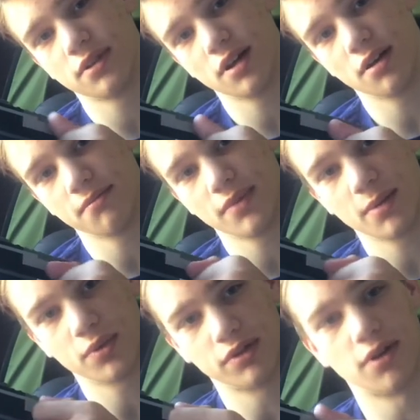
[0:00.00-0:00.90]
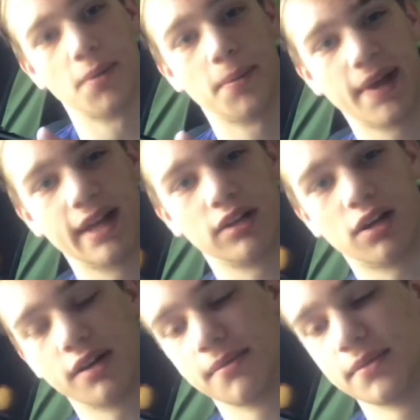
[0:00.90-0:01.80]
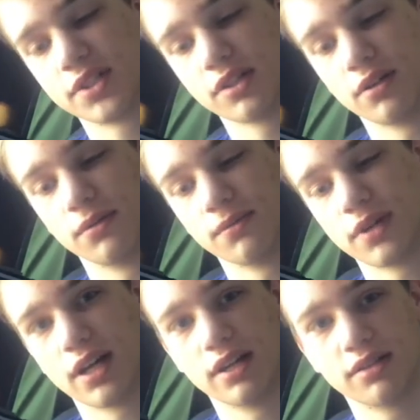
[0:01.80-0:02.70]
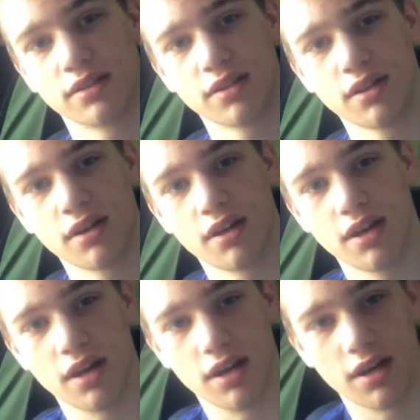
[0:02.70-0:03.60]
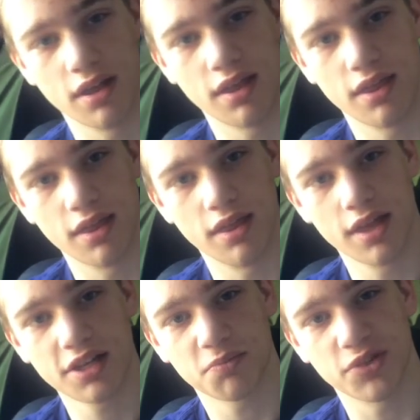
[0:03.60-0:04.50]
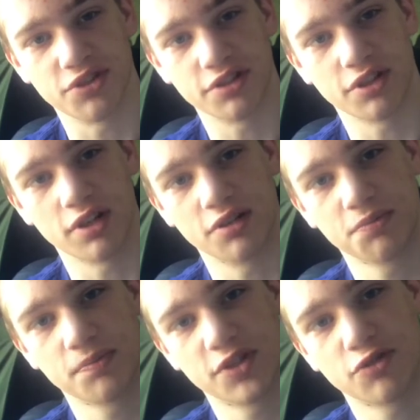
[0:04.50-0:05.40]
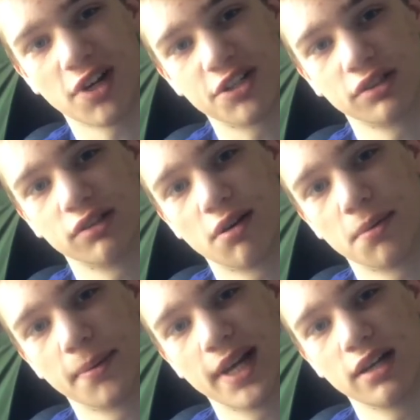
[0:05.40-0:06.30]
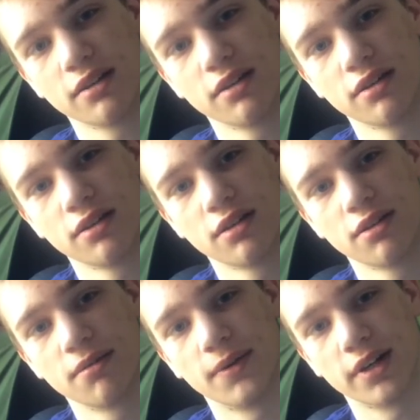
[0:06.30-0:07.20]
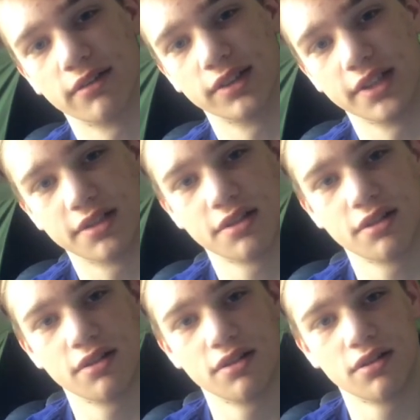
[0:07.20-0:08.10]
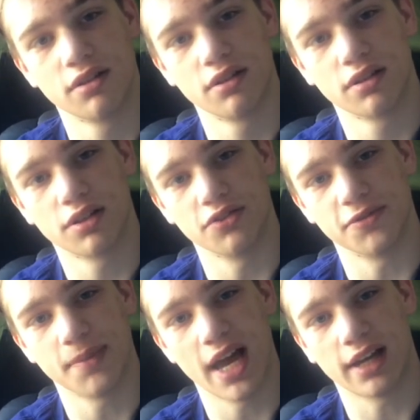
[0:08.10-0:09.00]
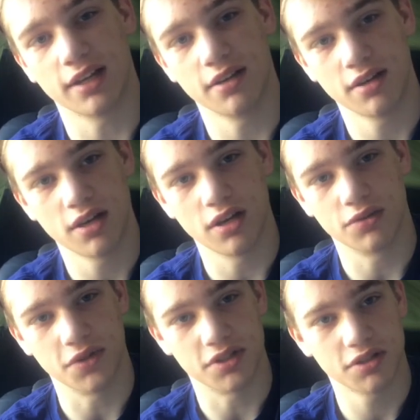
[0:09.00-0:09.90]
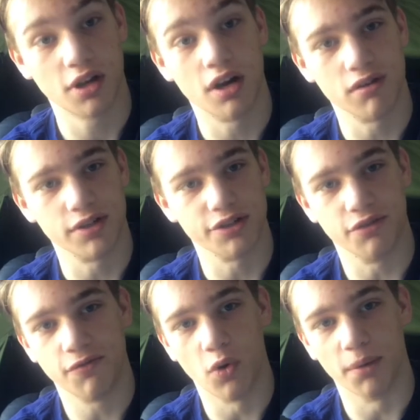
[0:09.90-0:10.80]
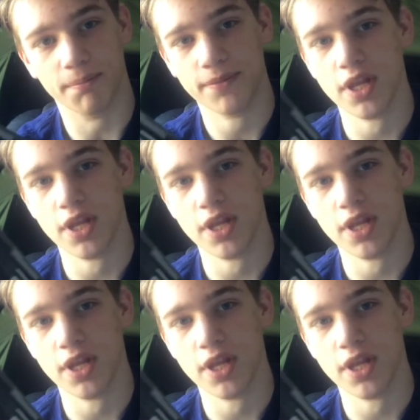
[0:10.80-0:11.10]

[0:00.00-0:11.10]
Um, I put a rubber band on it so when I, it's in this position it's stretching the rubber band. When I release it, it goes back into its original form.